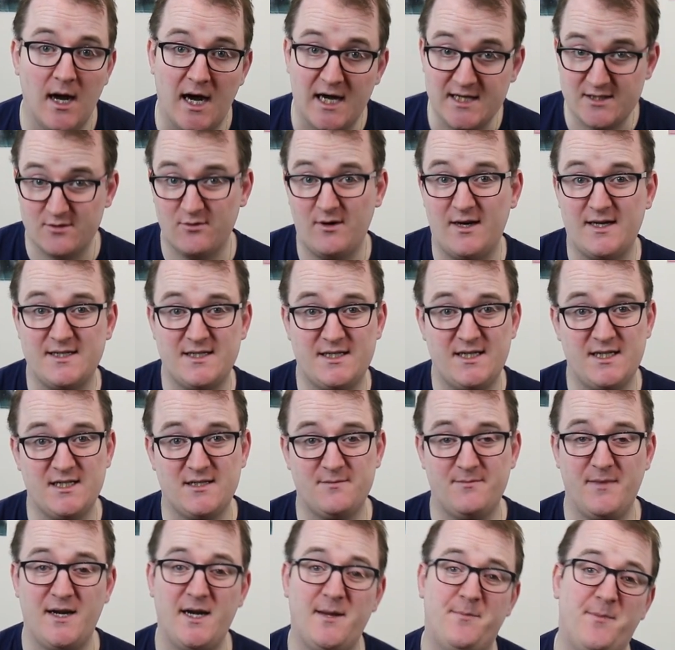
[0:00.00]
As well as
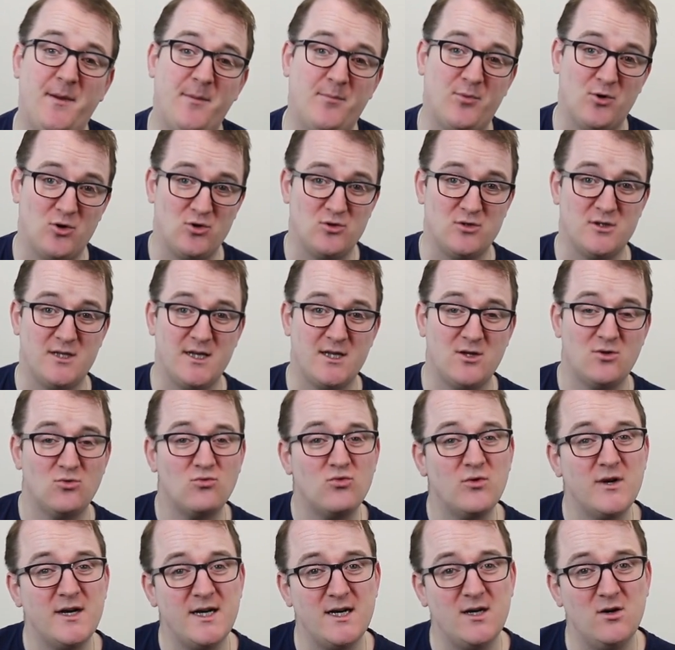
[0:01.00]
this, many people, they
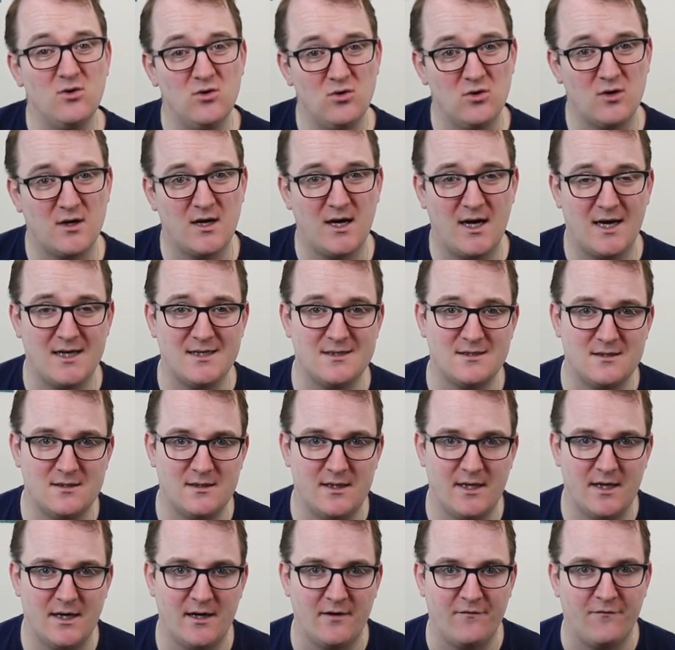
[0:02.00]
don't really look at
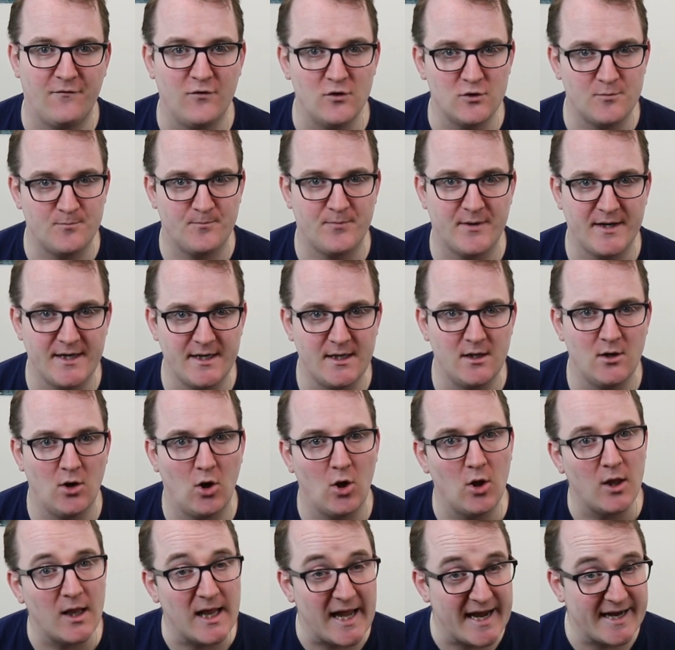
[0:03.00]
their footprint
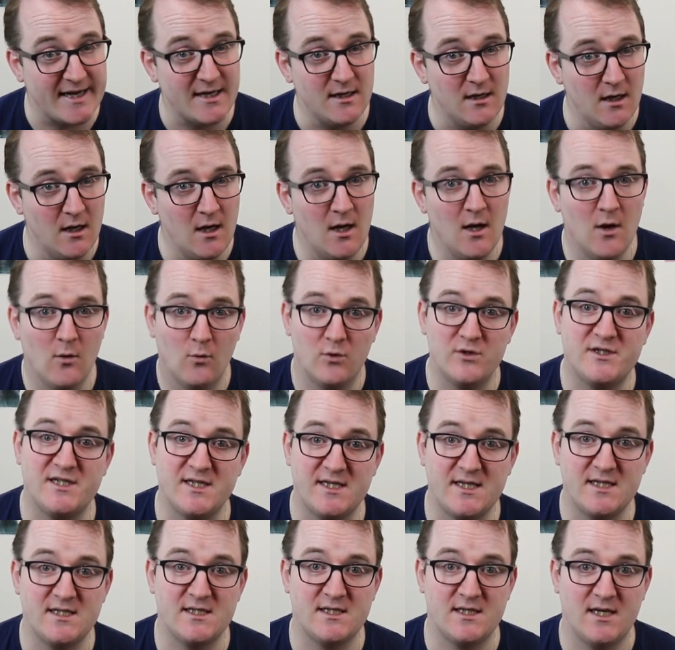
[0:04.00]
online, which
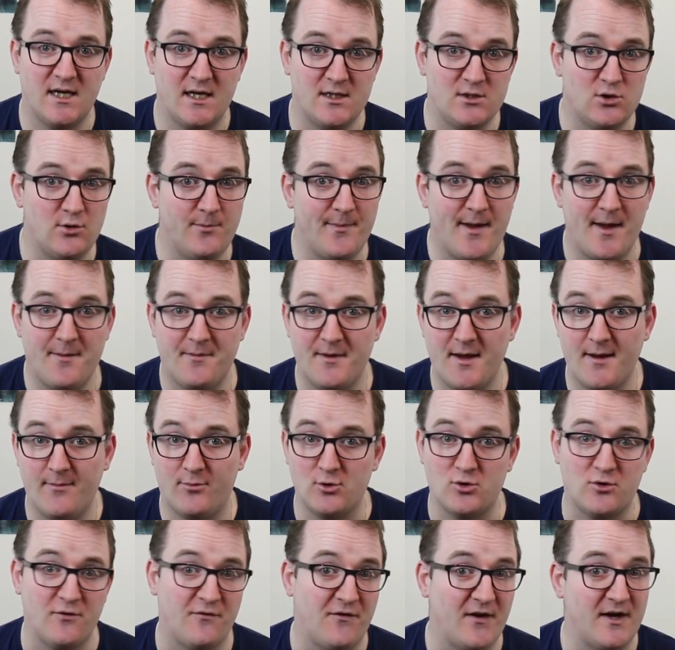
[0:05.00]
it is that you may be
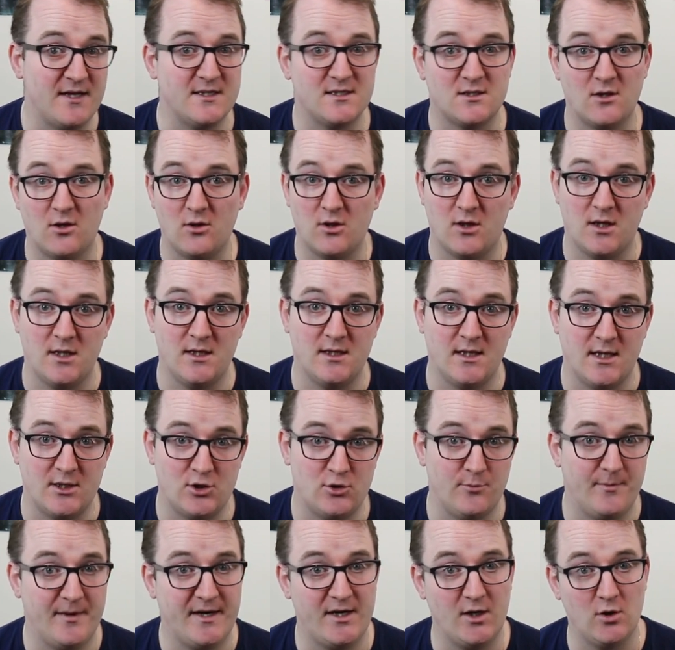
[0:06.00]
able to find something that
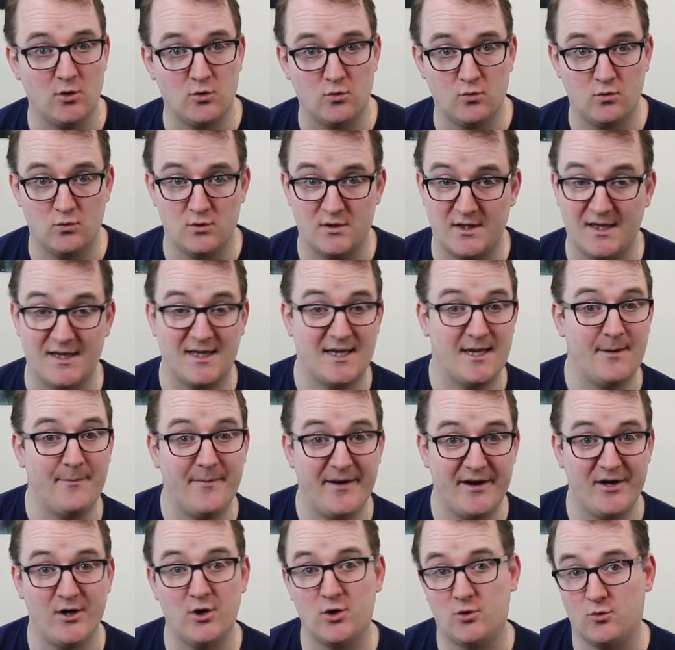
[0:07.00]
you may not, that he
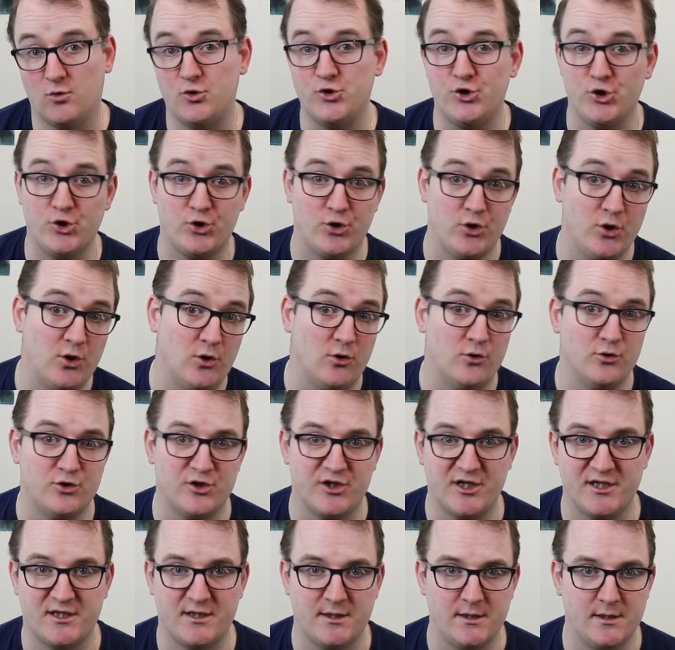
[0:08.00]
may not want you to know,
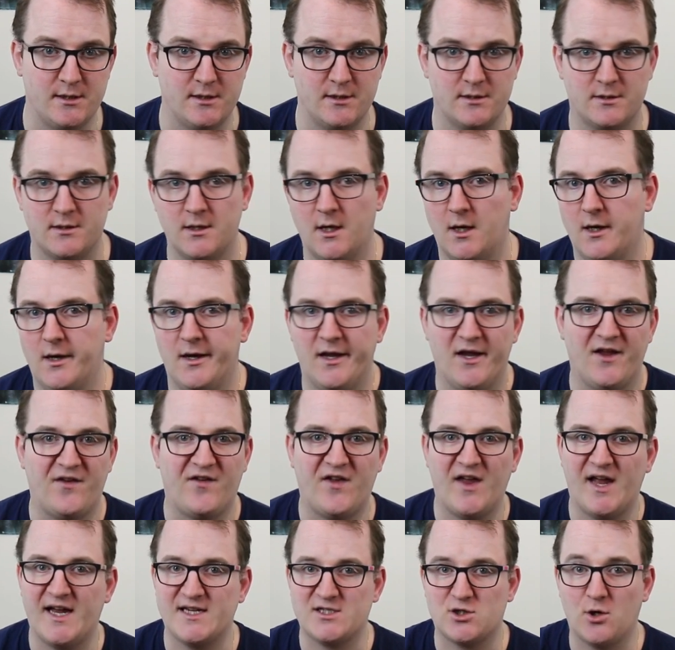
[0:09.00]
such as if
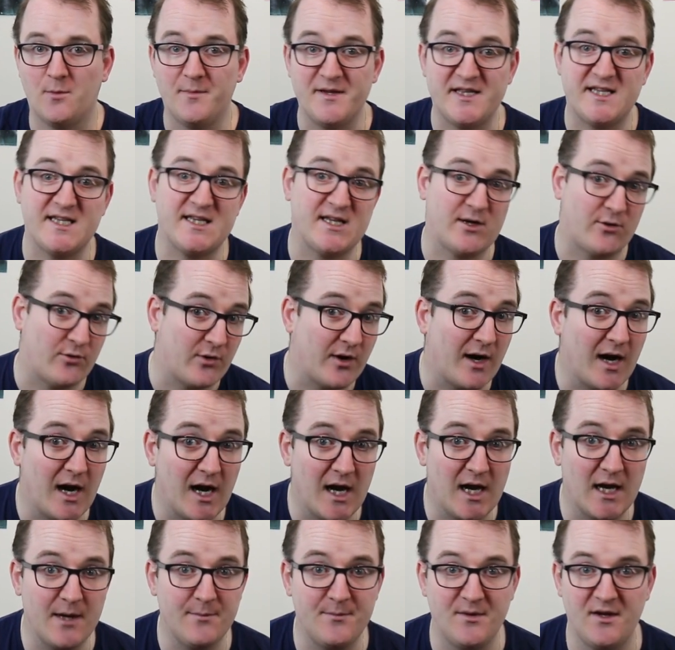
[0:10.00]
he has committed a
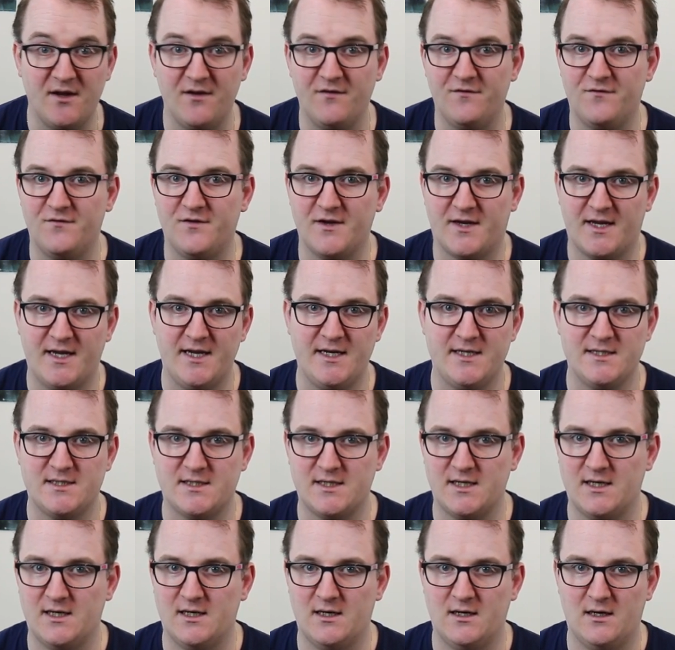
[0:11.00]
crime, if
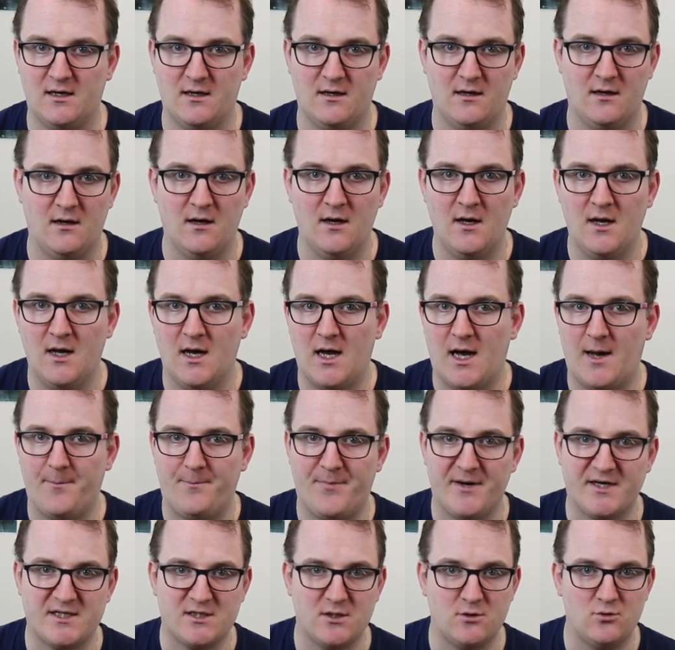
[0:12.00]
he's a
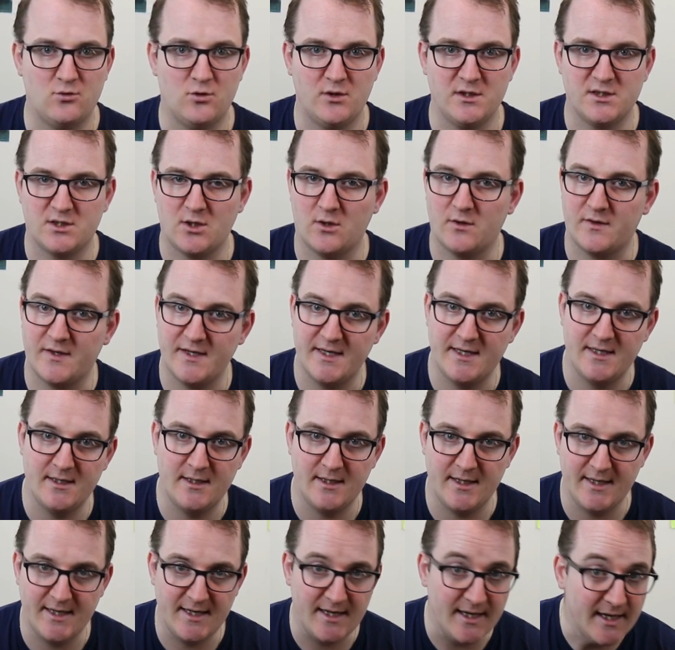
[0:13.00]
person doing
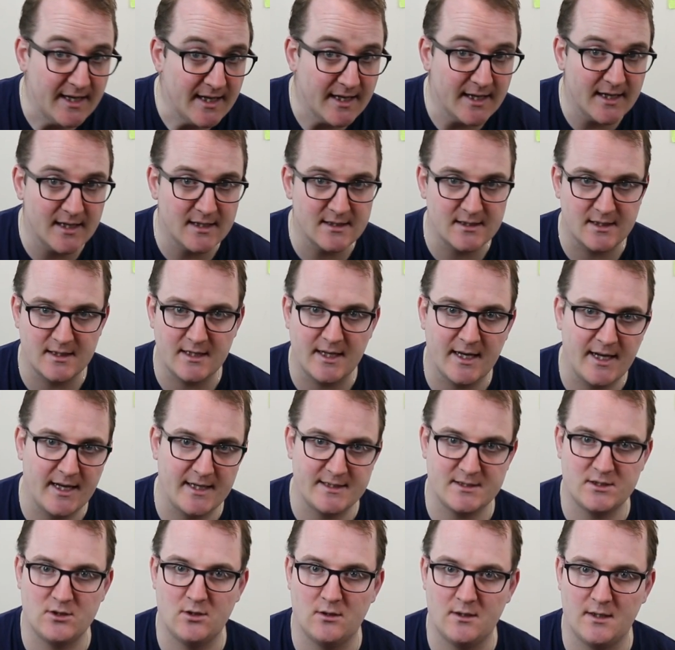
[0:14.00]
something illegal that he
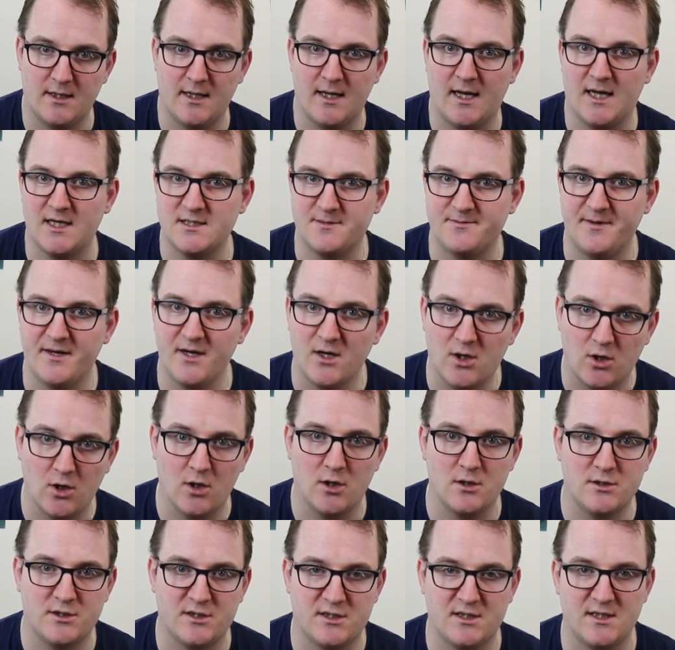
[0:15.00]
has done and has been
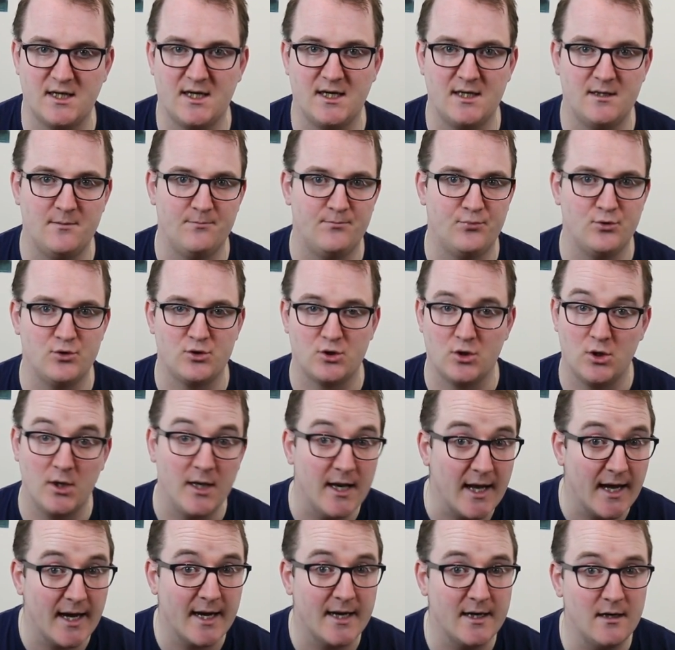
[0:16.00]
caught and put
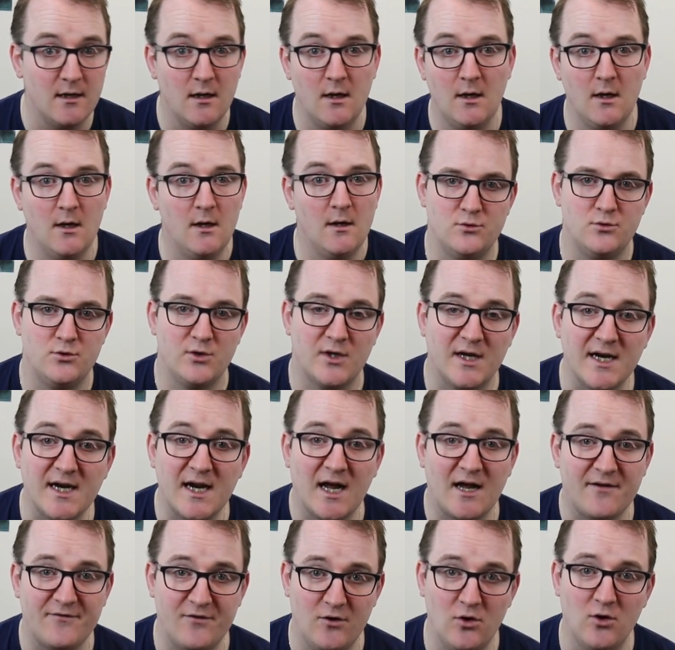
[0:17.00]
online. You can
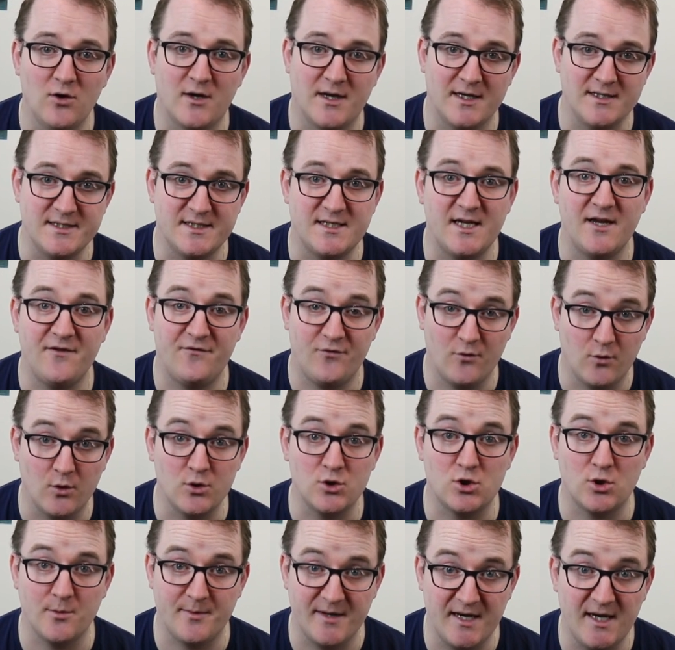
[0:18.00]
have a look and see if you
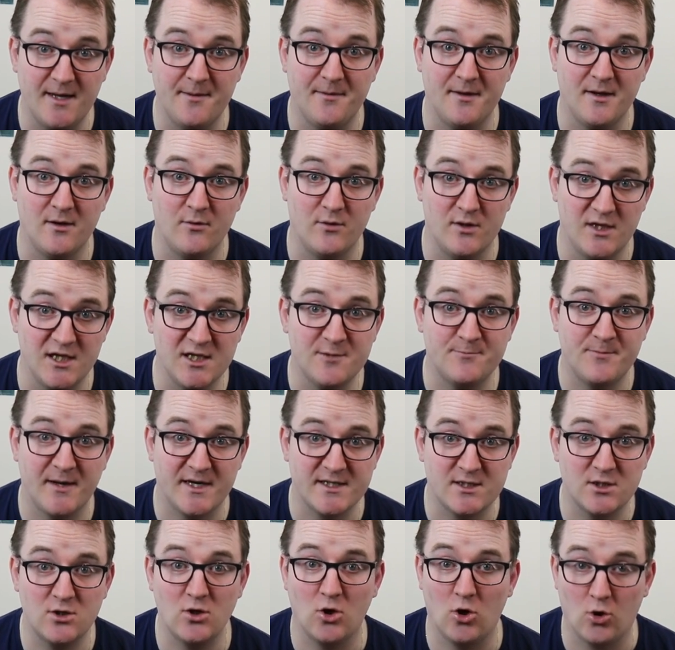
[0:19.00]
want to be living with this
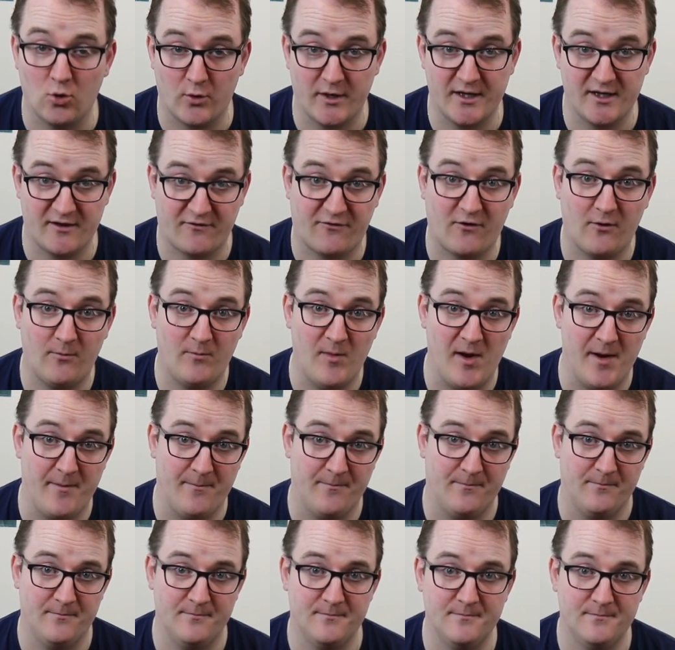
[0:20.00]
person or rent from
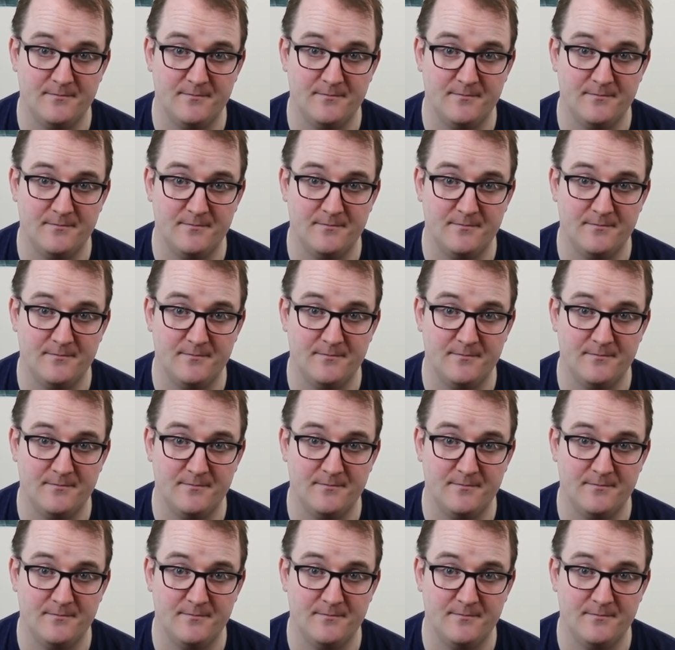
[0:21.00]
him.